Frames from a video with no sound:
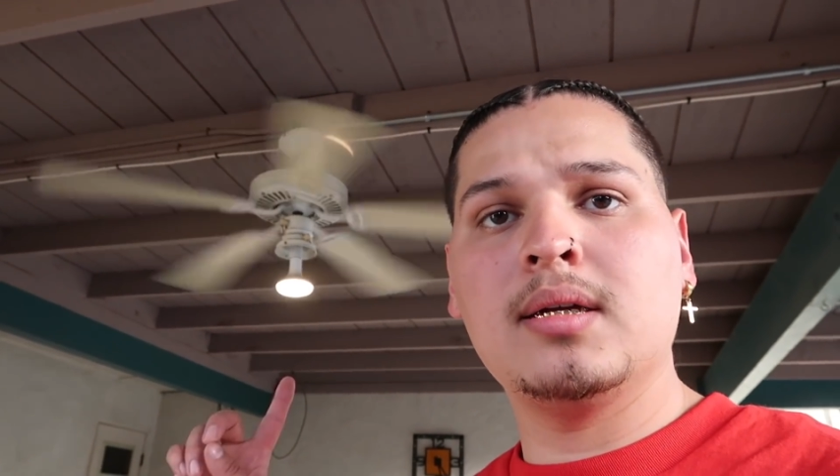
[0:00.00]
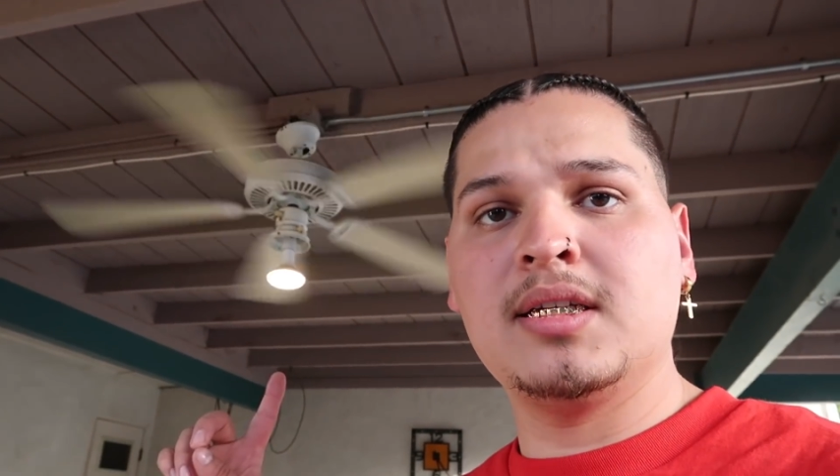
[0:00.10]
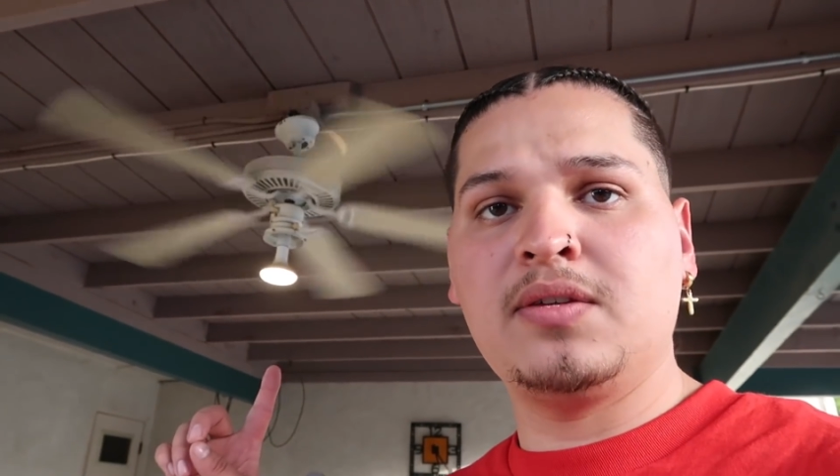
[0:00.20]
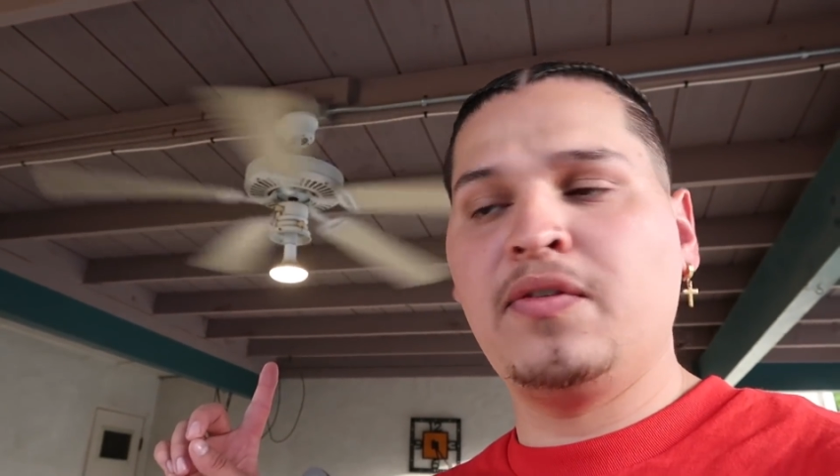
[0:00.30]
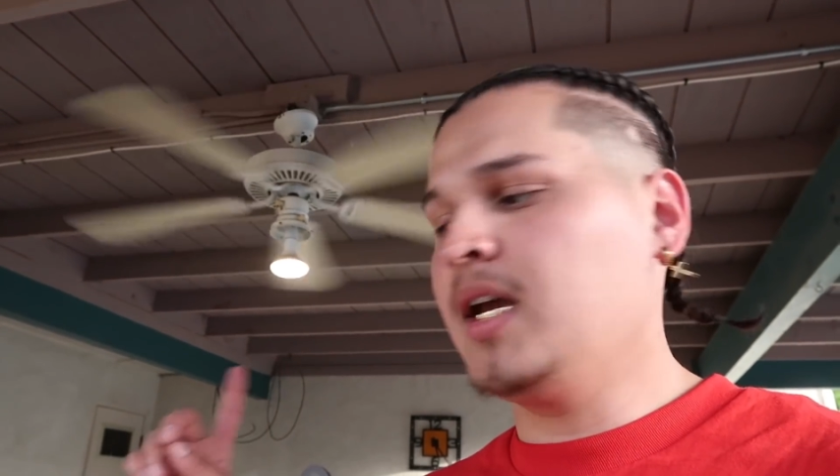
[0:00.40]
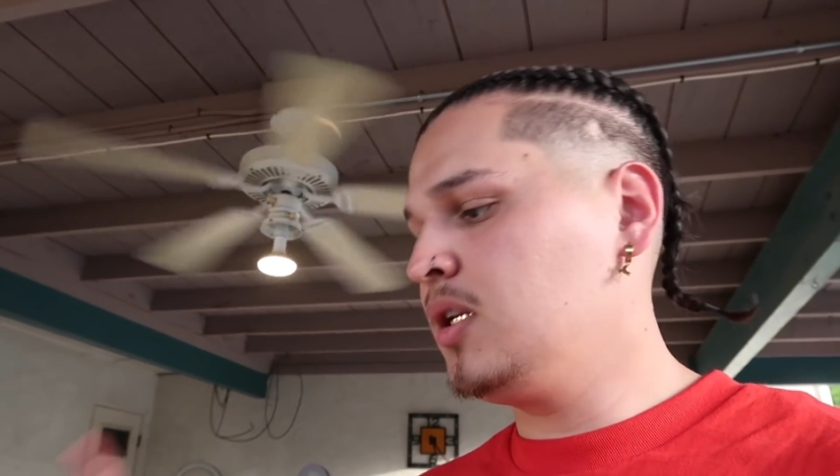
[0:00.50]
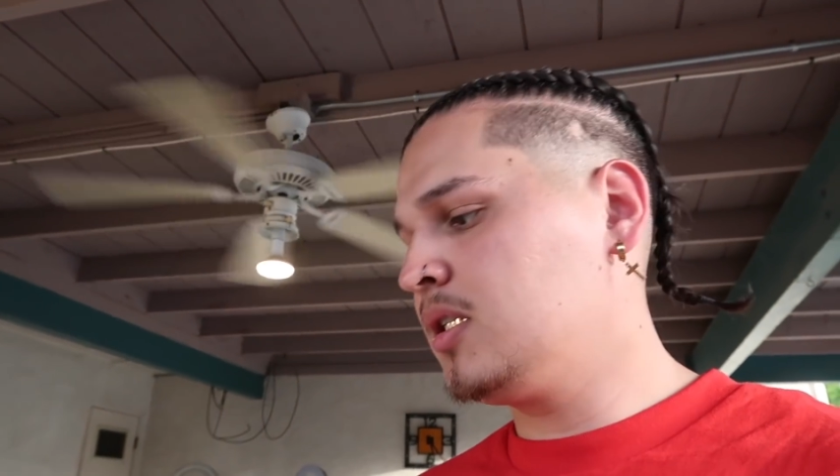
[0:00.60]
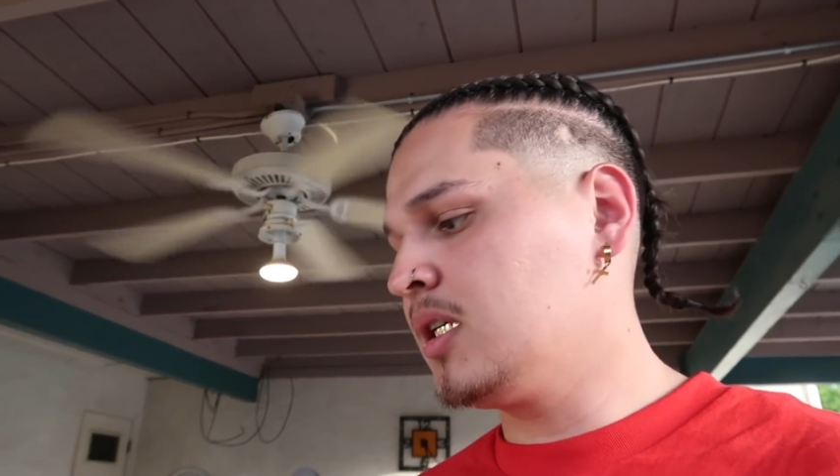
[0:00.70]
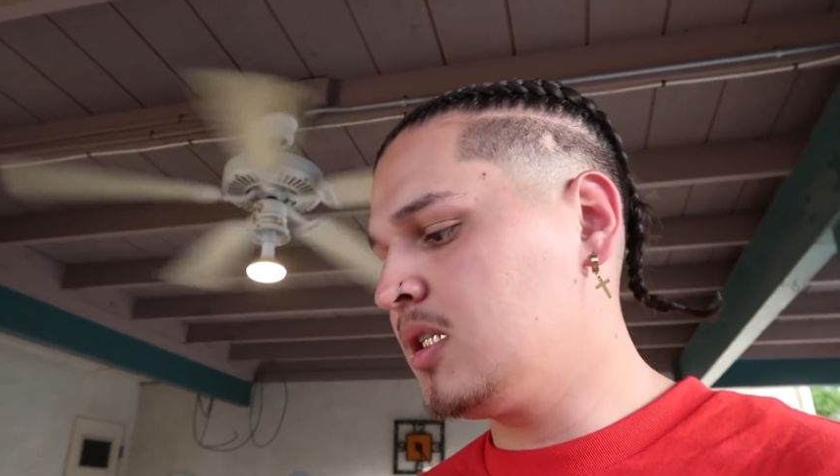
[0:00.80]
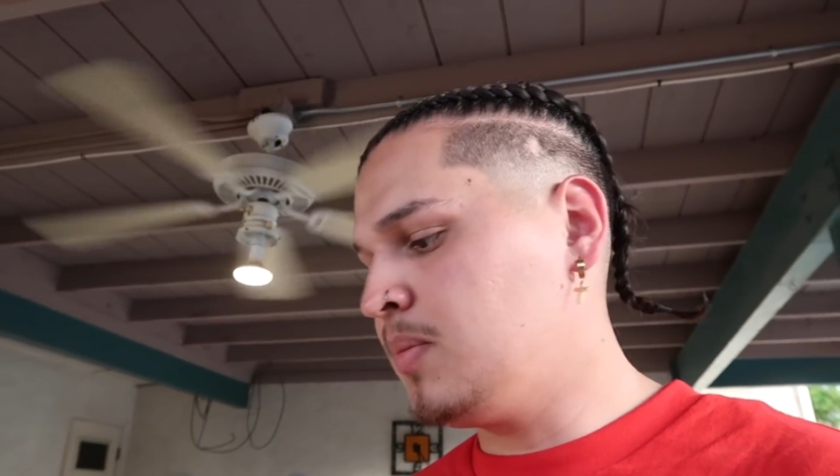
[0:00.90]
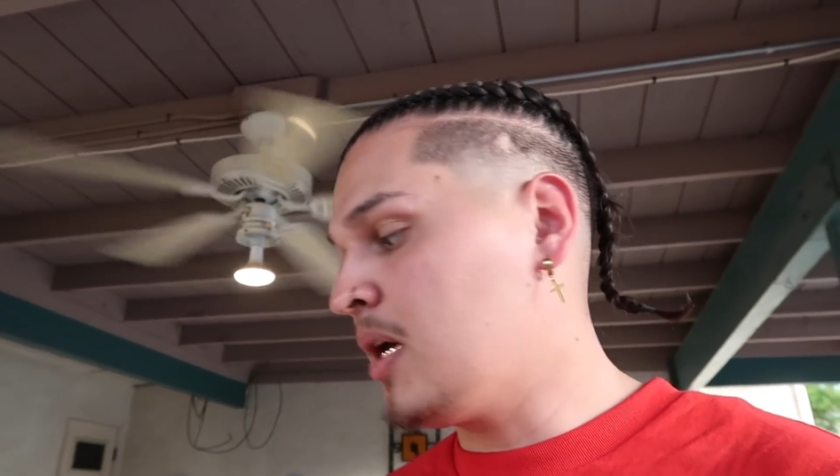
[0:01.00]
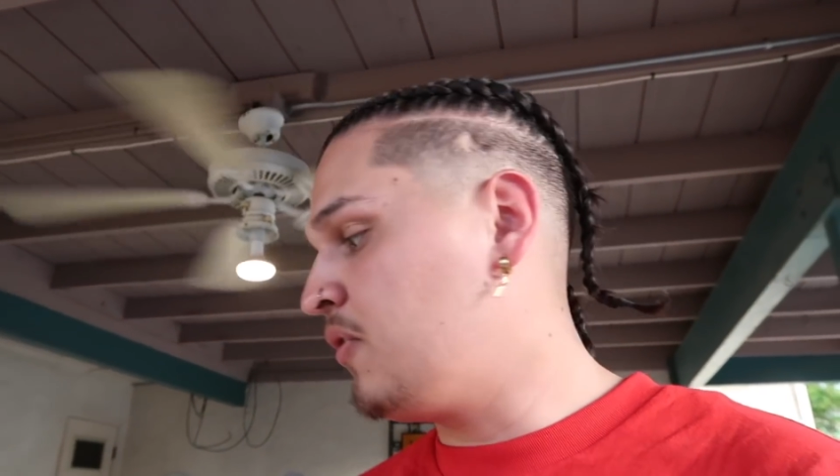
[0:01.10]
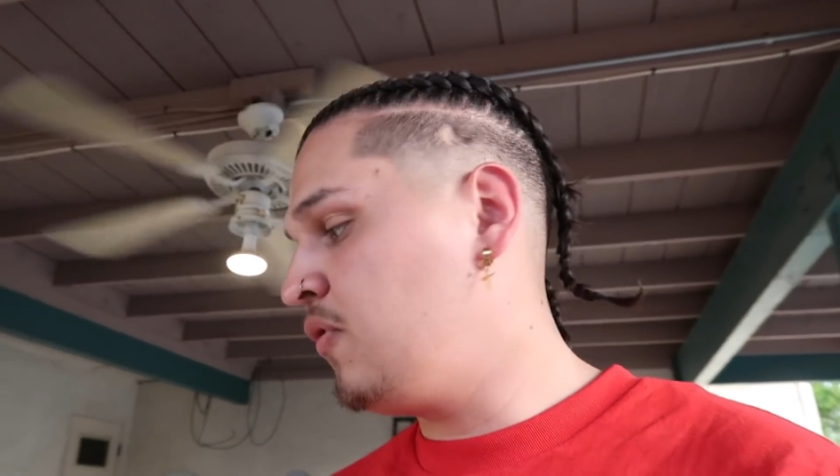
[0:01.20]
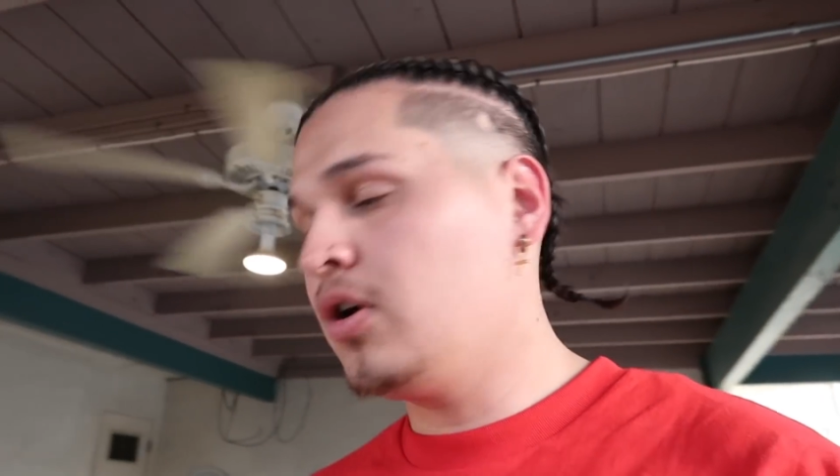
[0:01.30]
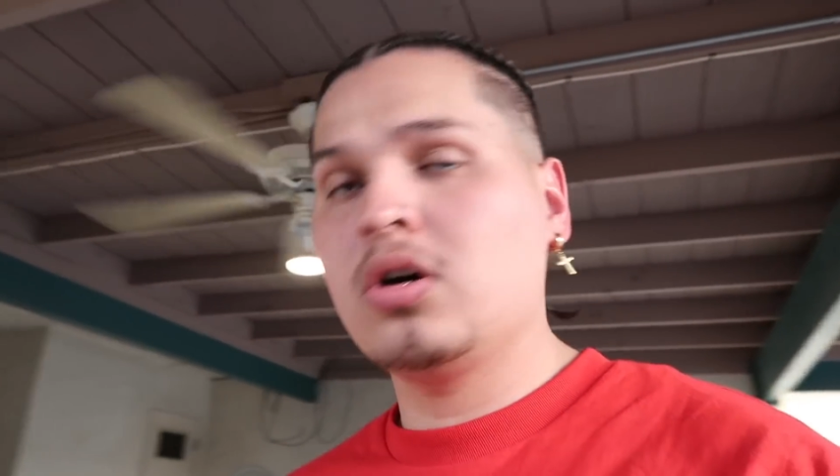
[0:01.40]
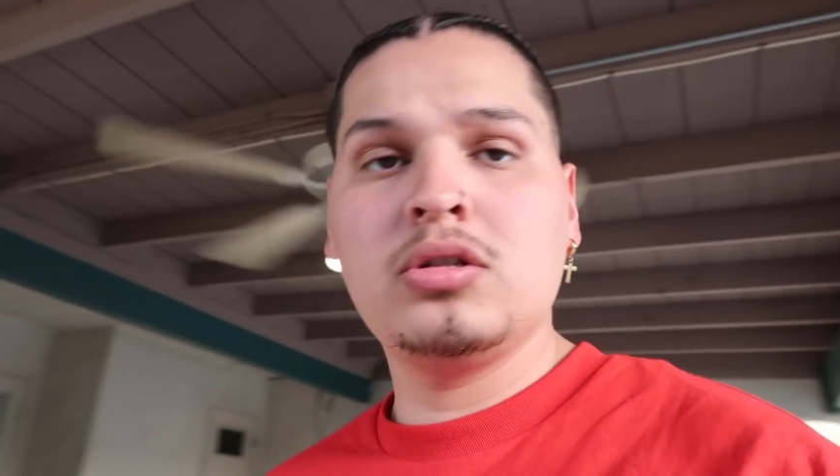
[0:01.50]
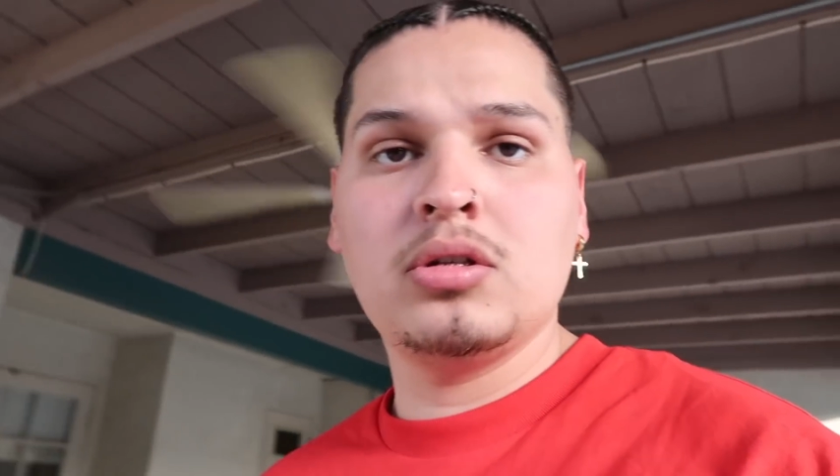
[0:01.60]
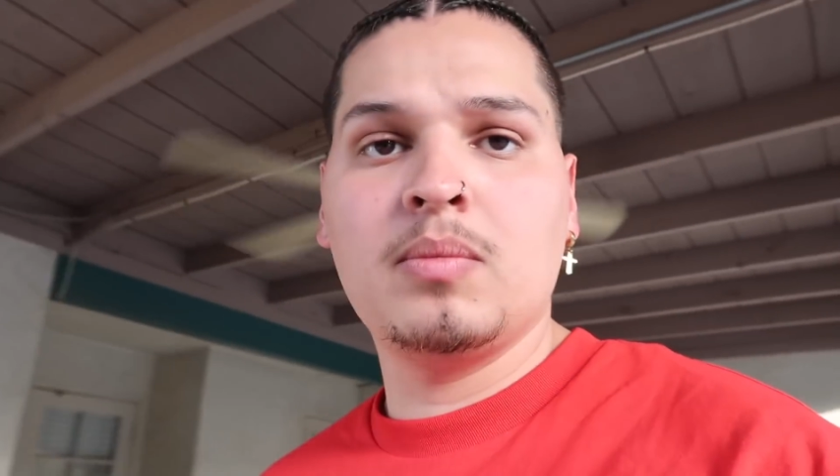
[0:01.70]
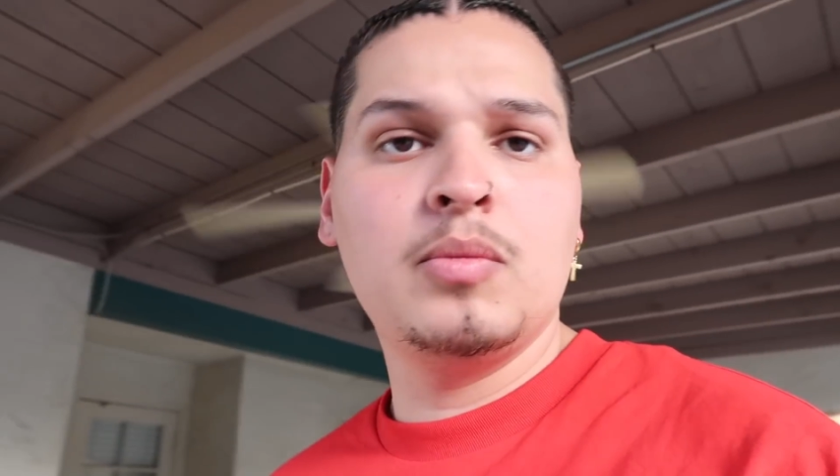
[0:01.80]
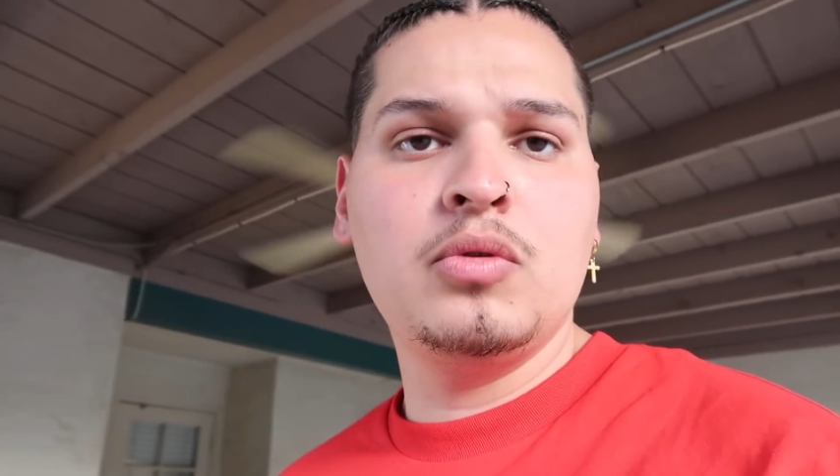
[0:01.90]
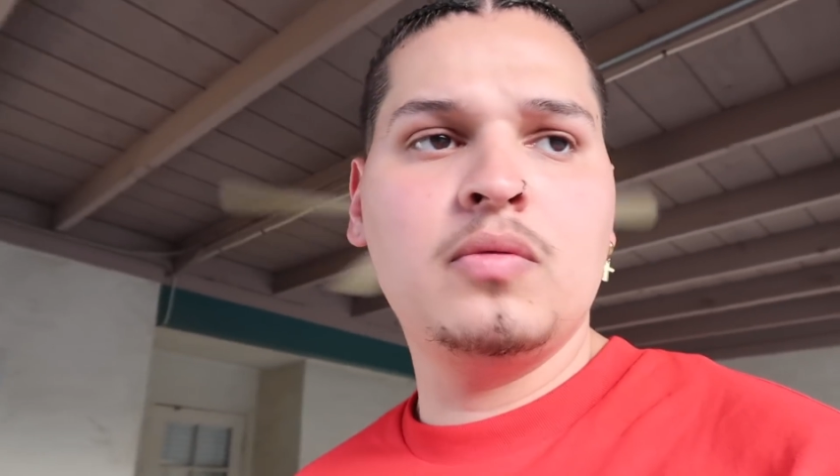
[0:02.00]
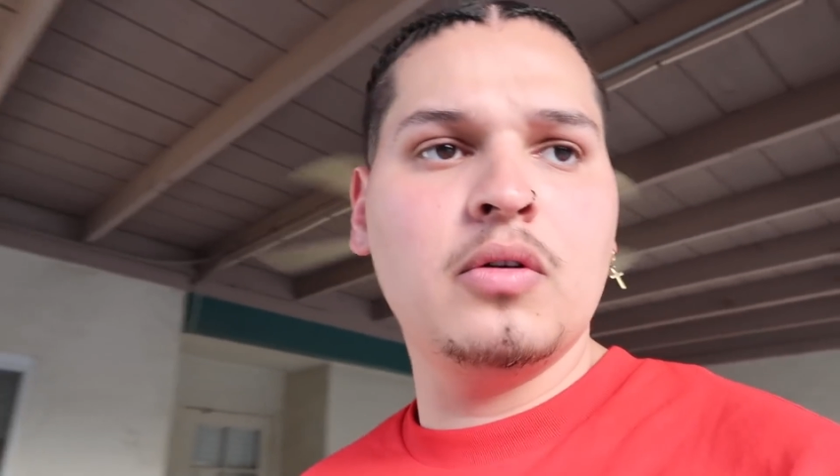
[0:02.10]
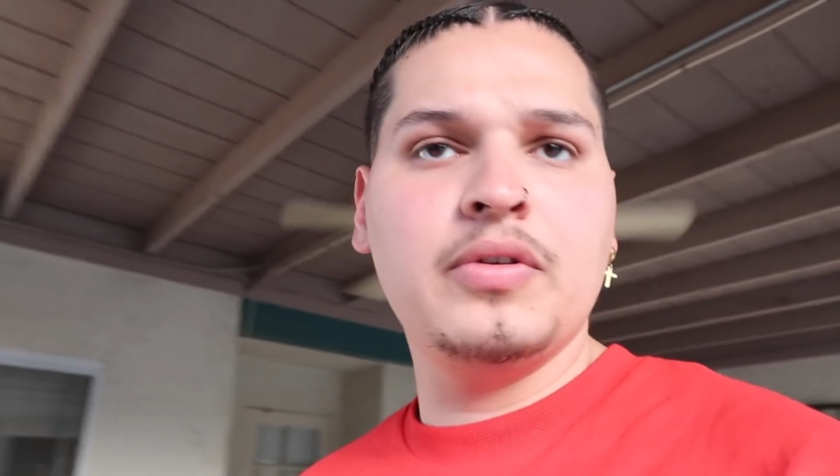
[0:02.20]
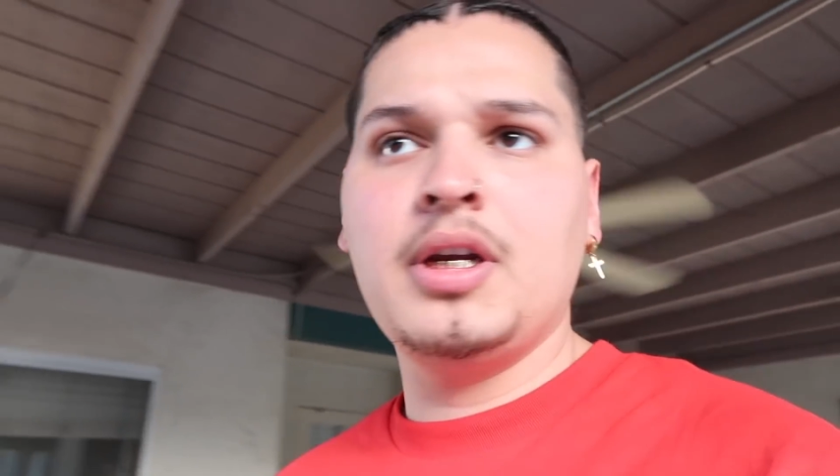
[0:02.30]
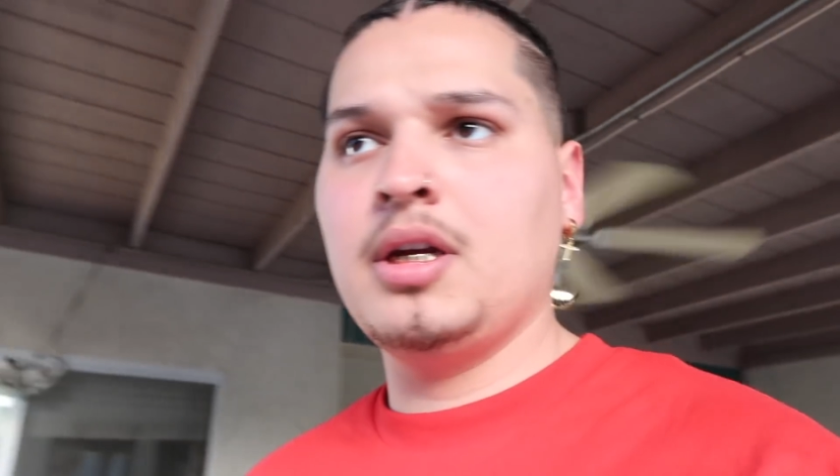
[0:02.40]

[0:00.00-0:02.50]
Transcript: This fan looks like it's about to fall, so I'm gonna move over